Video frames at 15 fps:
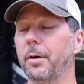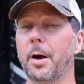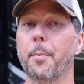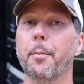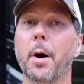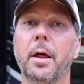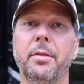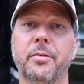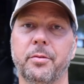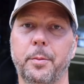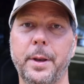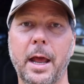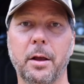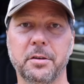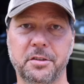A month from
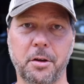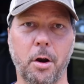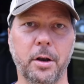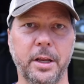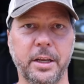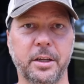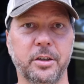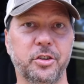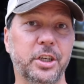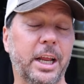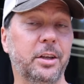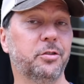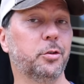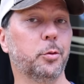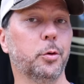now, Starlink could
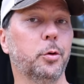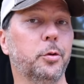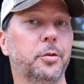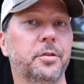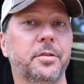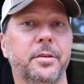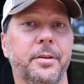change the rules.